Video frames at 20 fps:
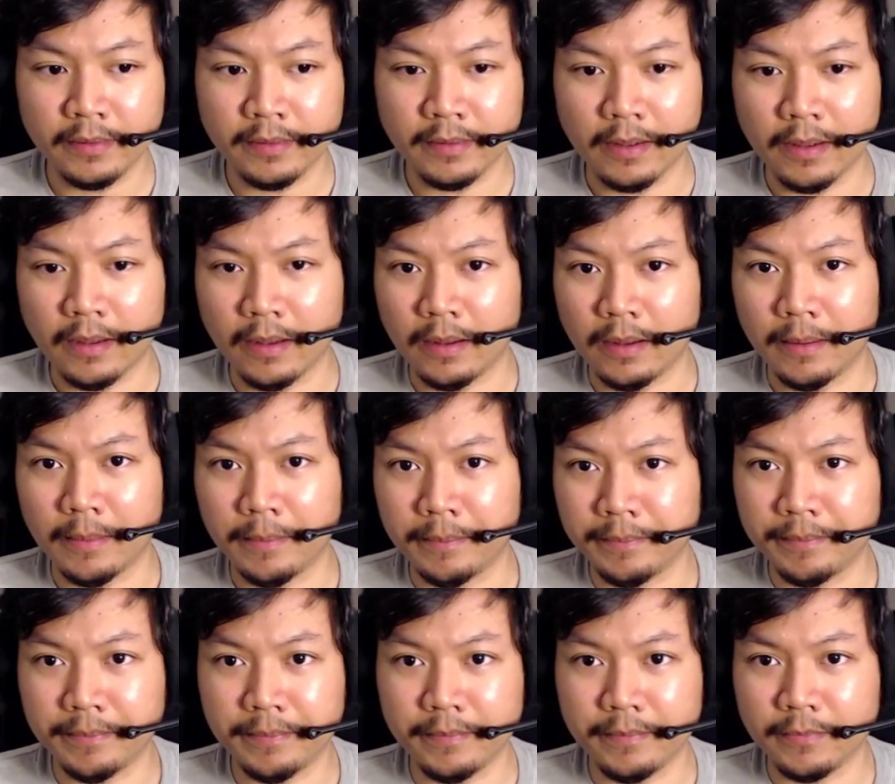
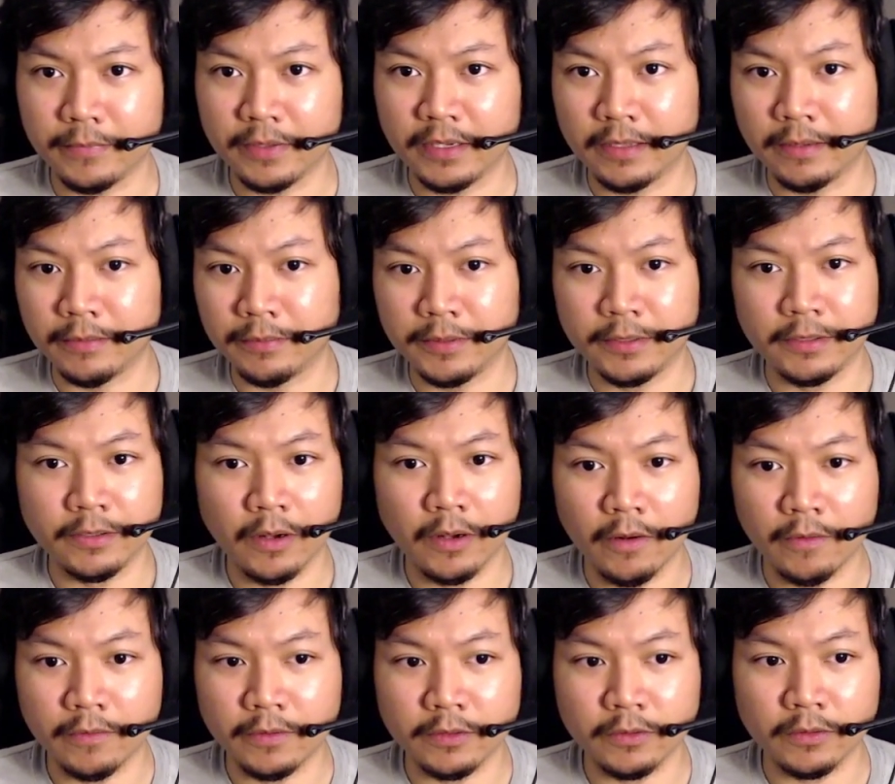get it
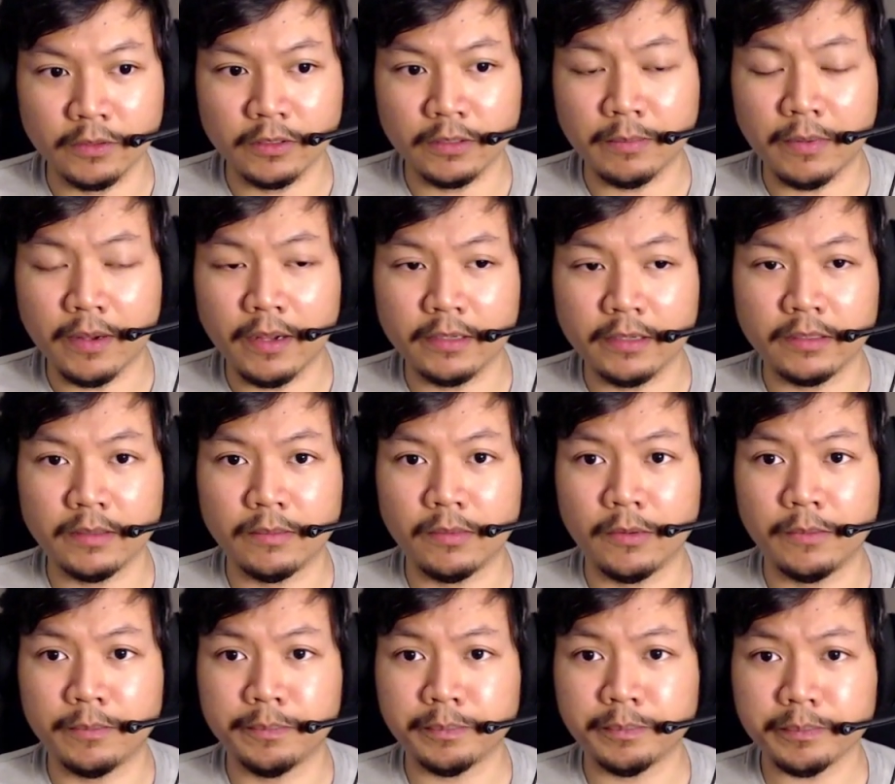resolved as soon as
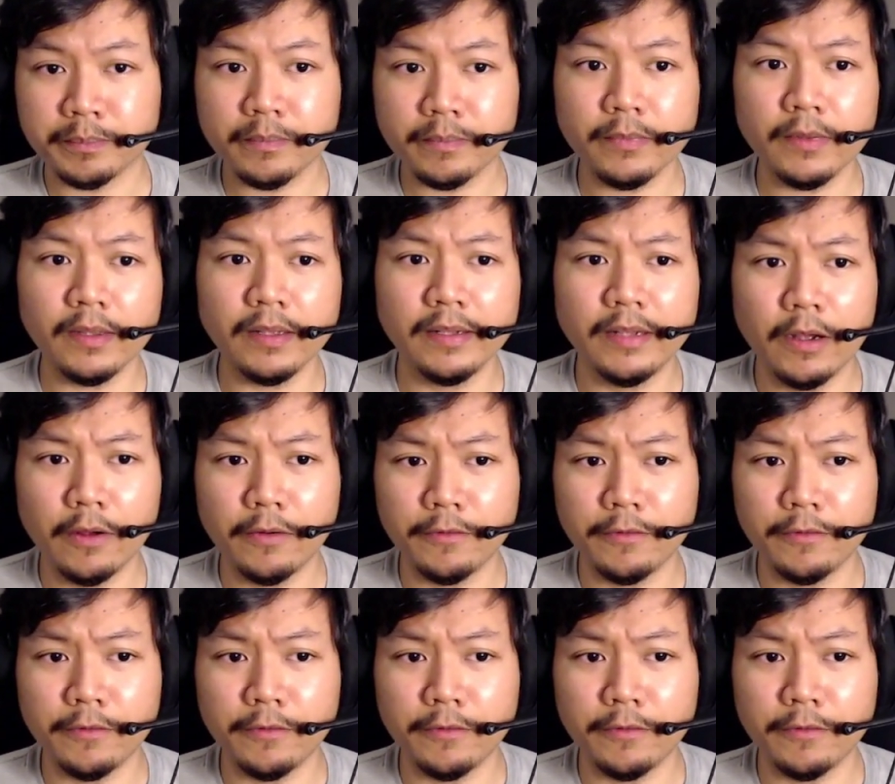possible. Now